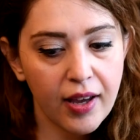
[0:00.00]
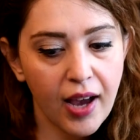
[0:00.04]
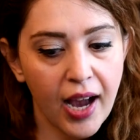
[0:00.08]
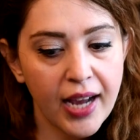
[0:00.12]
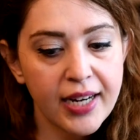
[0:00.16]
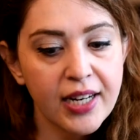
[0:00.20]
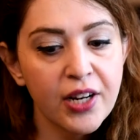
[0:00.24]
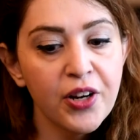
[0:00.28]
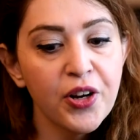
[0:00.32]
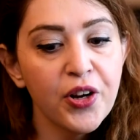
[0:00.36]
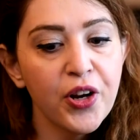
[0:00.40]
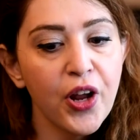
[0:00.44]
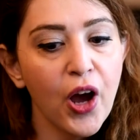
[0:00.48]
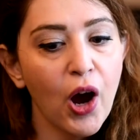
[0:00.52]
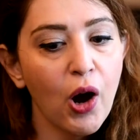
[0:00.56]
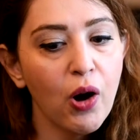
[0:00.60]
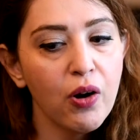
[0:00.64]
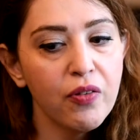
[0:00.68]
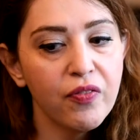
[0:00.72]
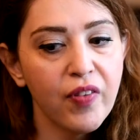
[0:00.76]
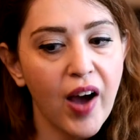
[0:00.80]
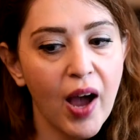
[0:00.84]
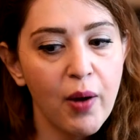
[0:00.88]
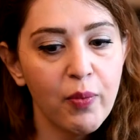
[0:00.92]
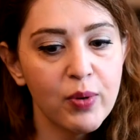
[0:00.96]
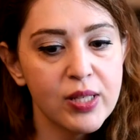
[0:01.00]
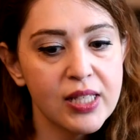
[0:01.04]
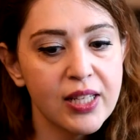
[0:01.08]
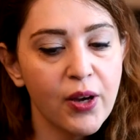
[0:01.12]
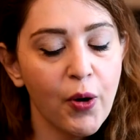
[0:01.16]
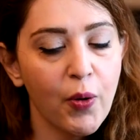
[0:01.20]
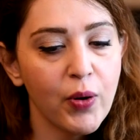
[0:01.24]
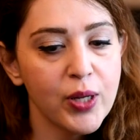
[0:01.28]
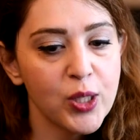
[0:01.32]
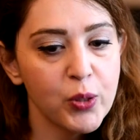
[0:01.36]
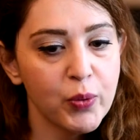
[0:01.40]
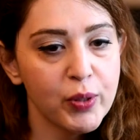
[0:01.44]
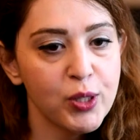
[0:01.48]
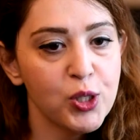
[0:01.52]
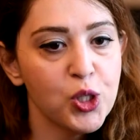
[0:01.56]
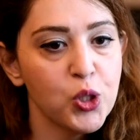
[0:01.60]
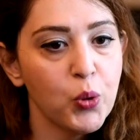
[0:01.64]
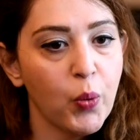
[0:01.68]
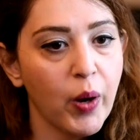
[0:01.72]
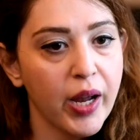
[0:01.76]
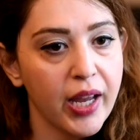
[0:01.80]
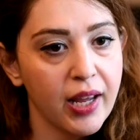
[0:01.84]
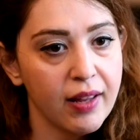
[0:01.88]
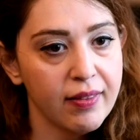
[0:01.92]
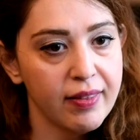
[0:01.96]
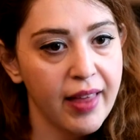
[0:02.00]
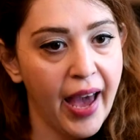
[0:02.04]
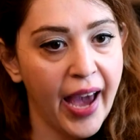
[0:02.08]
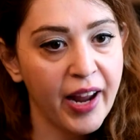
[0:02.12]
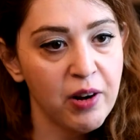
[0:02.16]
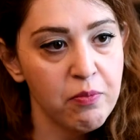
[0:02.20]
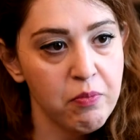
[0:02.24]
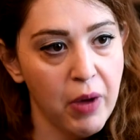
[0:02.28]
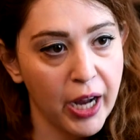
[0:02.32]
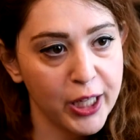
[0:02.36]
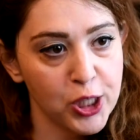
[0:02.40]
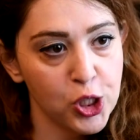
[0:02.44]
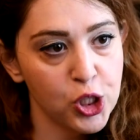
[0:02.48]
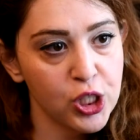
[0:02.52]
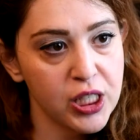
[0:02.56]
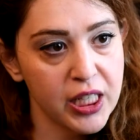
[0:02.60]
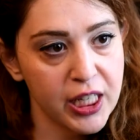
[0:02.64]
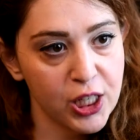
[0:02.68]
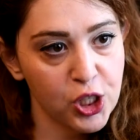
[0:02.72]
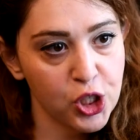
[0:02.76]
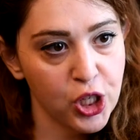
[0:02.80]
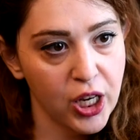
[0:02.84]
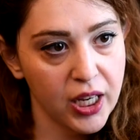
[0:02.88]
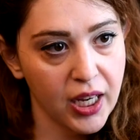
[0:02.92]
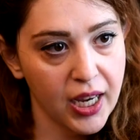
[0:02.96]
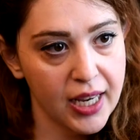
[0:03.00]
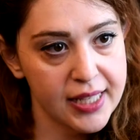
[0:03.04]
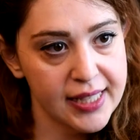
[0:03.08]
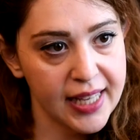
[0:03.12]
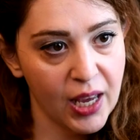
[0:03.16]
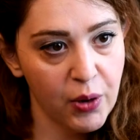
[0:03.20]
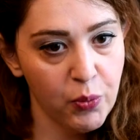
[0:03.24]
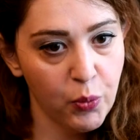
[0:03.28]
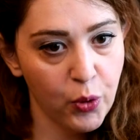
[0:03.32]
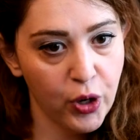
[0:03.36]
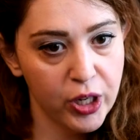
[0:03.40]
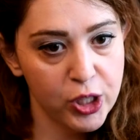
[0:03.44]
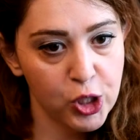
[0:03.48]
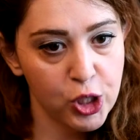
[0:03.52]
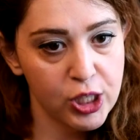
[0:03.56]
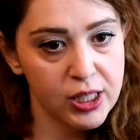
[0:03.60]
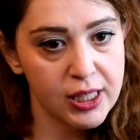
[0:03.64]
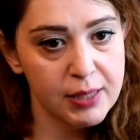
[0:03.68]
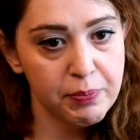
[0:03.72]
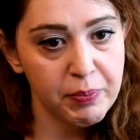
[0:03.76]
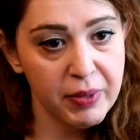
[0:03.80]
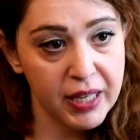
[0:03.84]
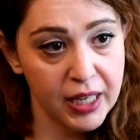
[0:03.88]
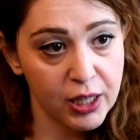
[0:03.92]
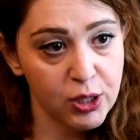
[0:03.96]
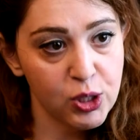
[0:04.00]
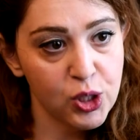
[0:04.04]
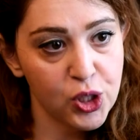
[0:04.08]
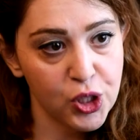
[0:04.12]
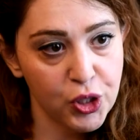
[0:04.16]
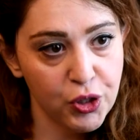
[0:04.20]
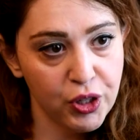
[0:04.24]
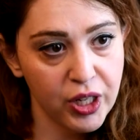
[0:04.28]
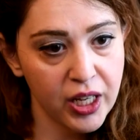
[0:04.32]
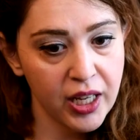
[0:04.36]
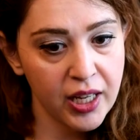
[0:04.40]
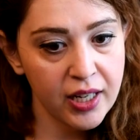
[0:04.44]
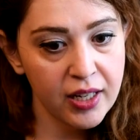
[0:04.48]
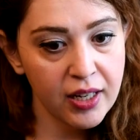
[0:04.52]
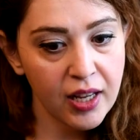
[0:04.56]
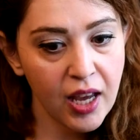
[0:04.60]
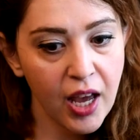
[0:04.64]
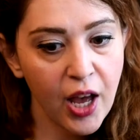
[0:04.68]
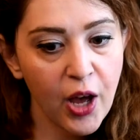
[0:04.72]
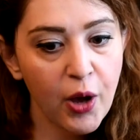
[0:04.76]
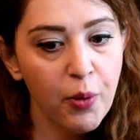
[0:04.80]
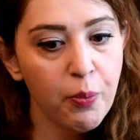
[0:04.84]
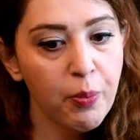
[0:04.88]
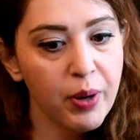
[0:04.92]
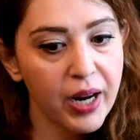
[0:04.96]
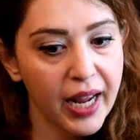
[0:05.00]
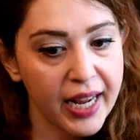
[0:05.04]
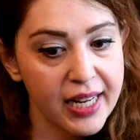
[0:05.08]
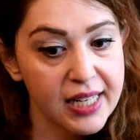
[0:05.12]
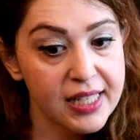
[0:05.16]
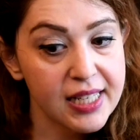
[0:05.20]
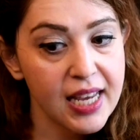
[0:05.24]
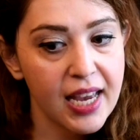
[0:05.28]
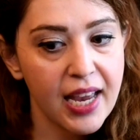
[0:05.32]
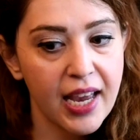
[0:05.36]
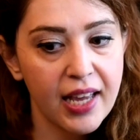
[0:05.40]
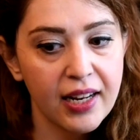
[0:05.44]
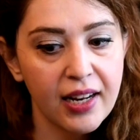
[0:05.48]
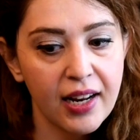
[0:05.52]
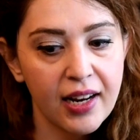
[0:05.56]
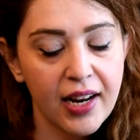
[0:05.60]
I didn't know if I was going to enjoy it that much teaching as I would just being a student, but I did.